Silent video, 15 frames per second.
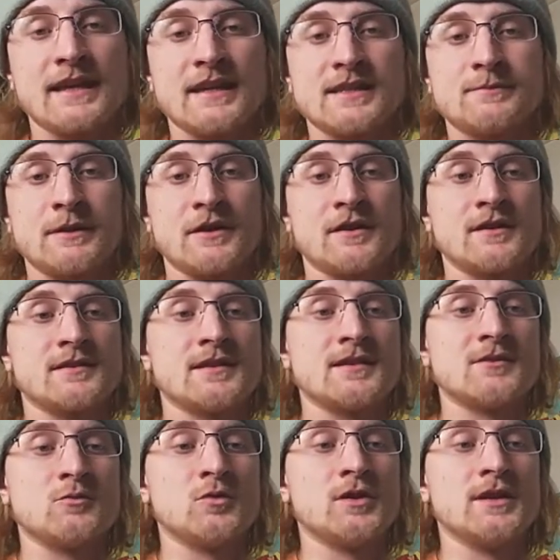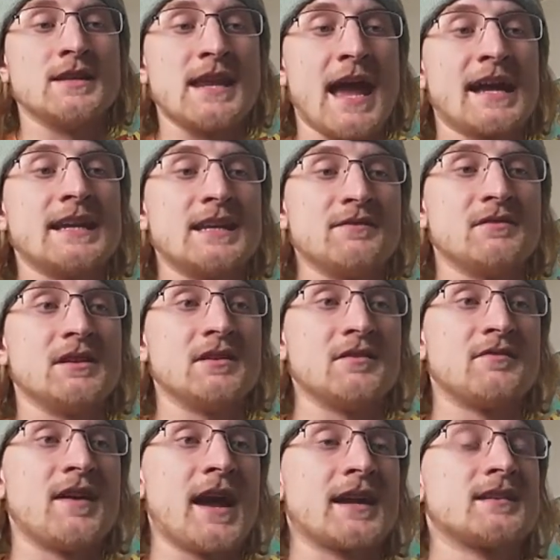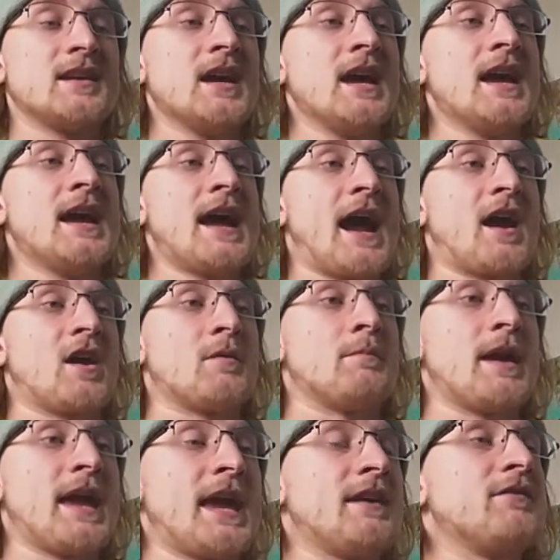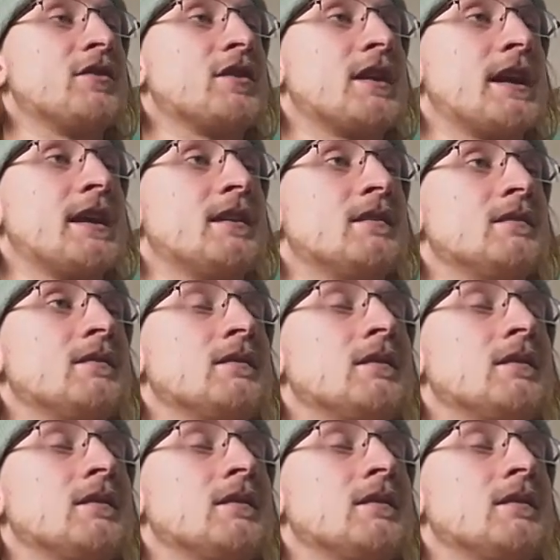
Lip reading: experiences would negatively affect our behavior and